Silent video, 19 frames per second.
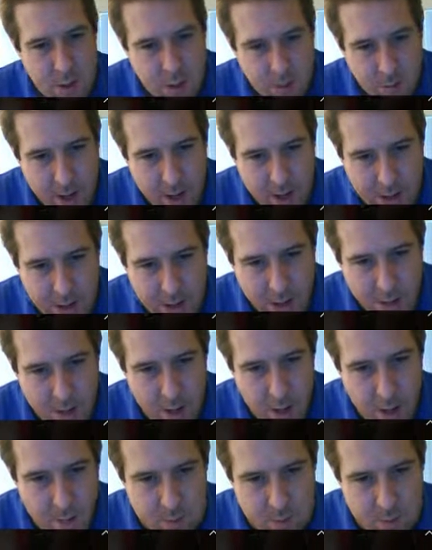So I now
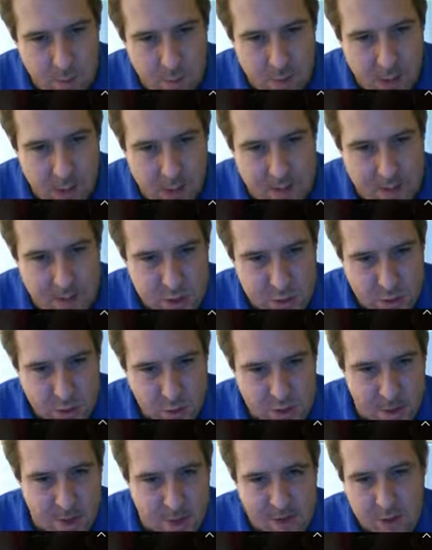know it's plus
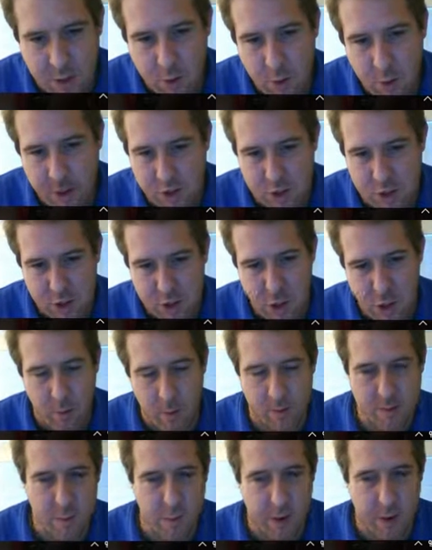2. So this equation should
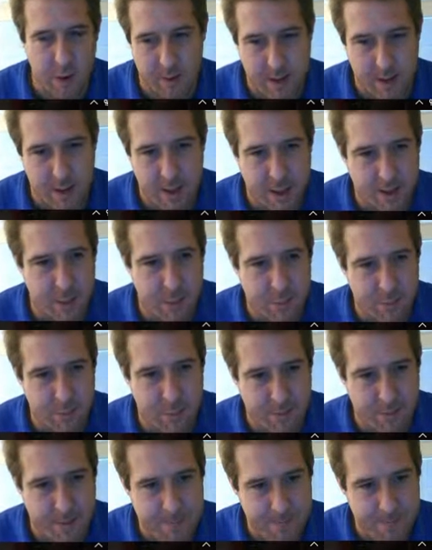always work. Now I could
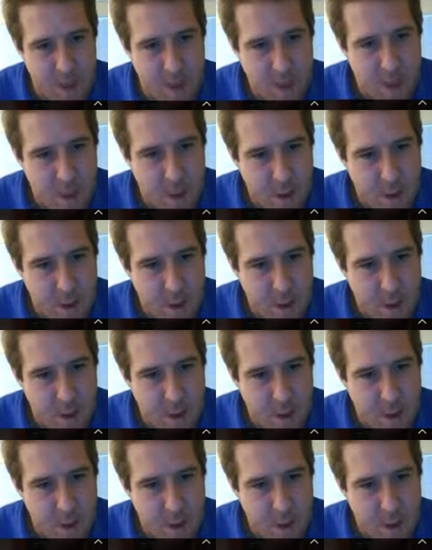prove it.